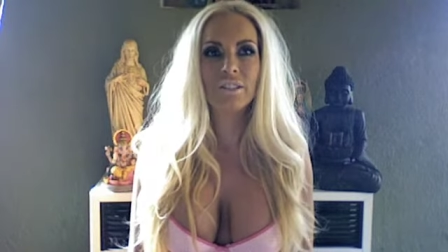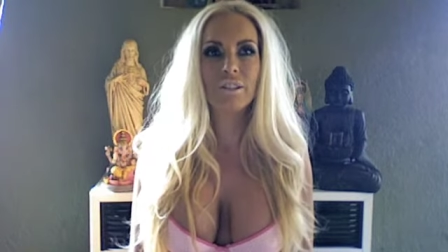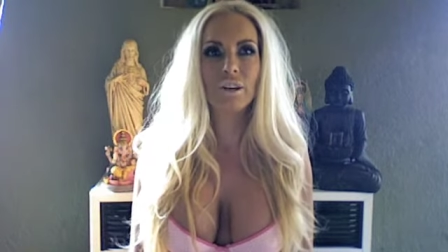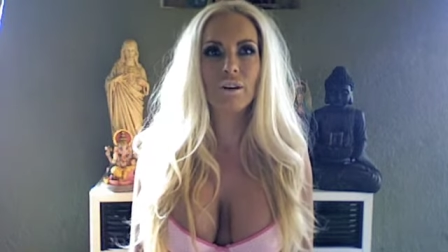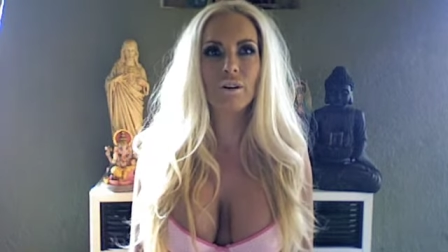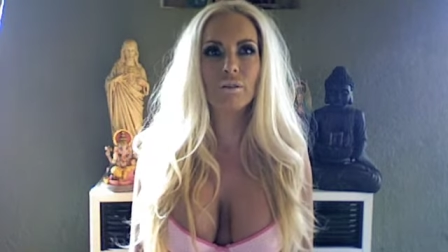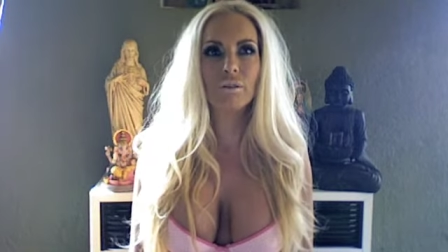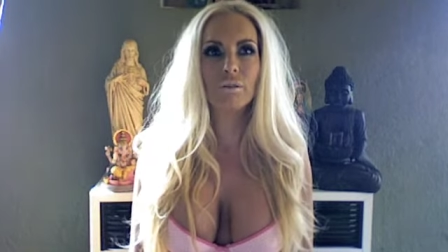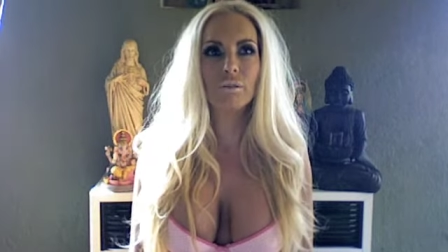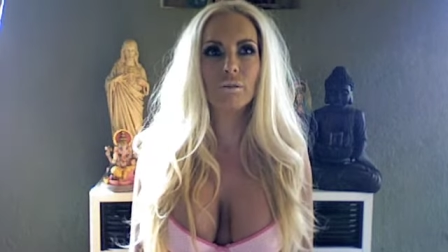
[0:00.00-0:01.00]
So
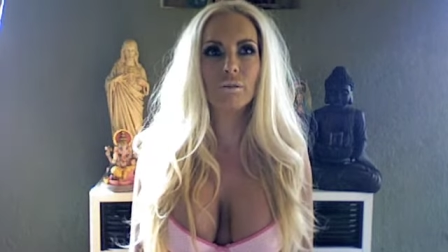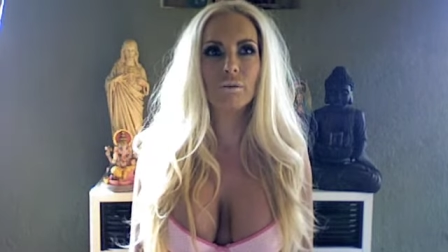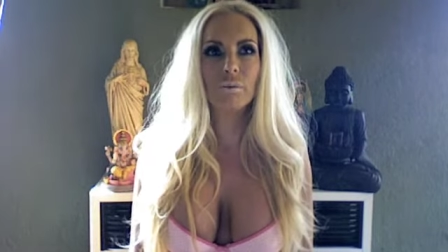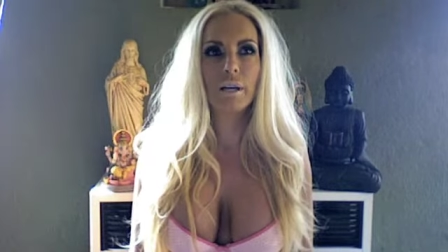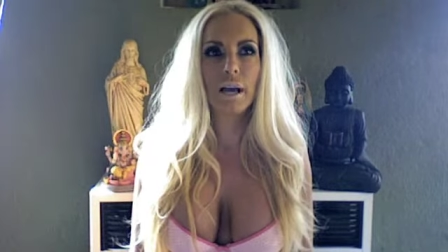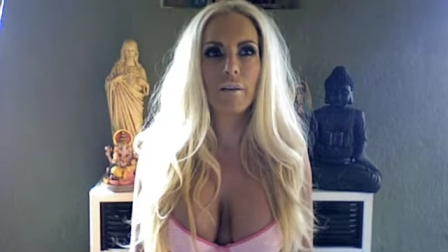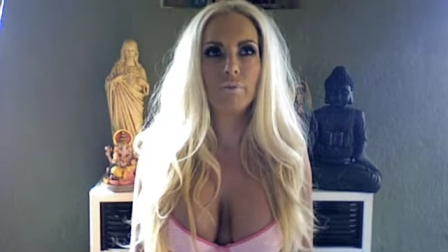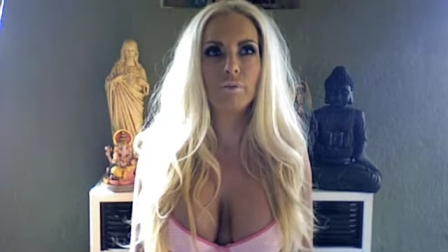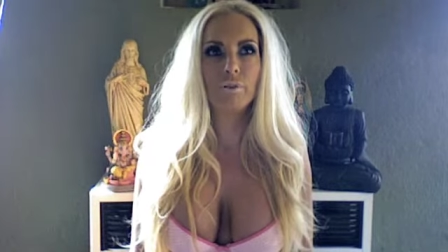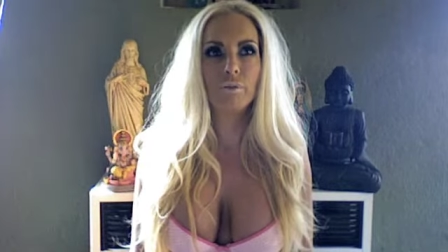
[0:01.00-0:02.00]
we have
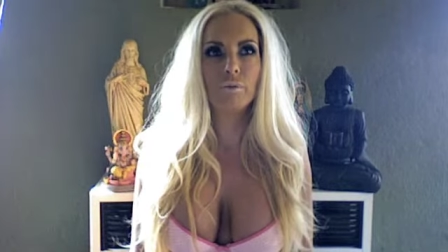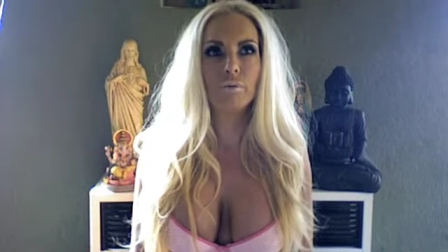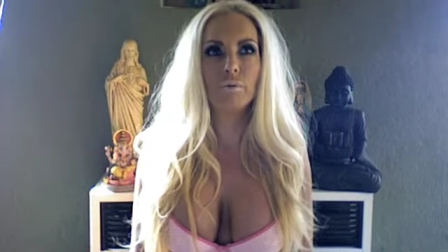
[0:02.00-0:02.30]
to,